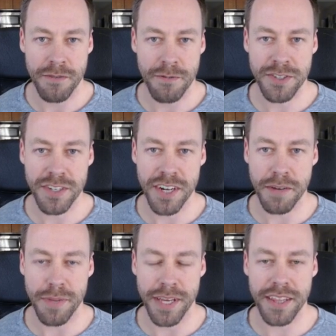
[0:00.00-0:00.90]
just going to
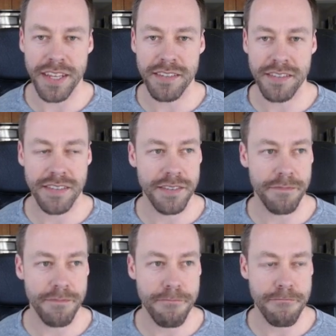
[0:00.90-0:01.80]
unpin this,
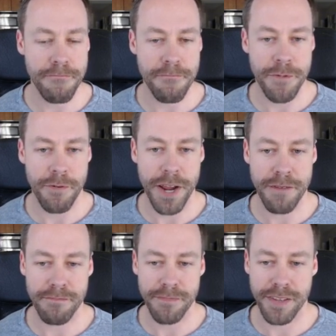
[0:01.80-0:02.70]

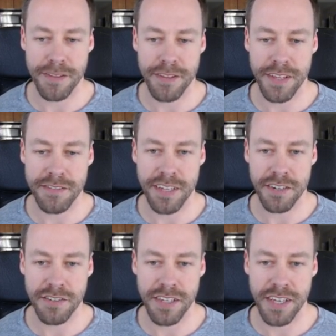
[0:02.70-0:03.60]
right? And then let's
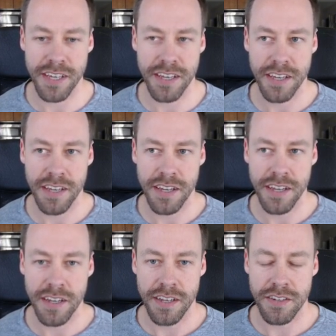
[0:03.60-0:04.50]
actually
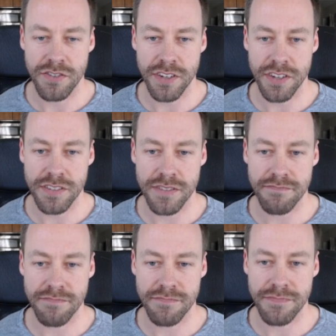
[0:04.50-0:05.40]
just
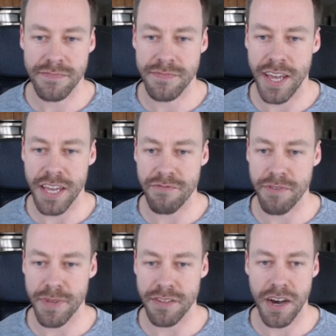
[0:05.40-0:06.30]
take it
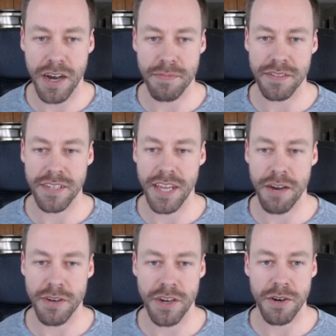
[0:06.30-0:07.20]
from the top and see
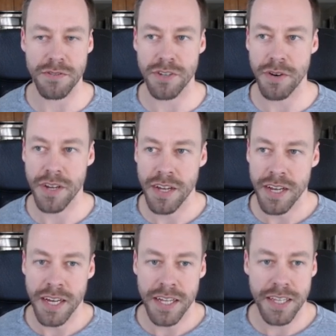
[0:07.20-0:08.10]
how it goes. So
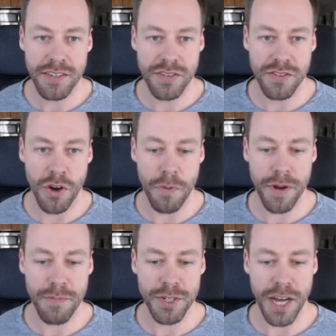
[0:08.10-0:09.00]
let's open
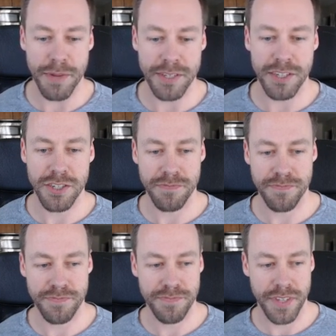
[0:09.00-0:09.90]
up a chat message
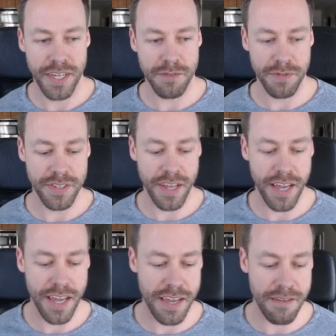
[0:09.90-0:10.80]
and we'll
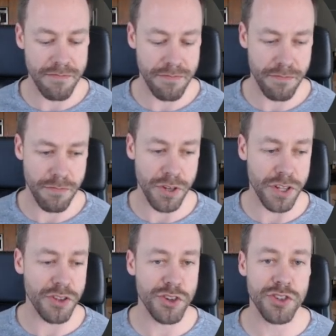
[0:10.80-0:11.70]
say, we're
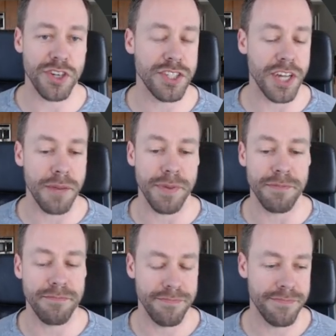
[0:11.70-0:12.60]
literally just going to type
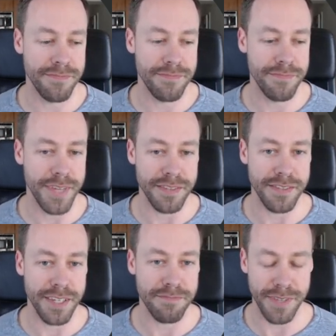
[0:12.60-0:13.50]
in
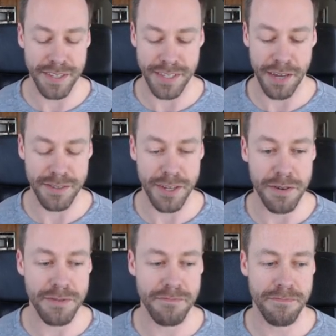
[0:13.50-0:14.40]
Tesla and see how this goes.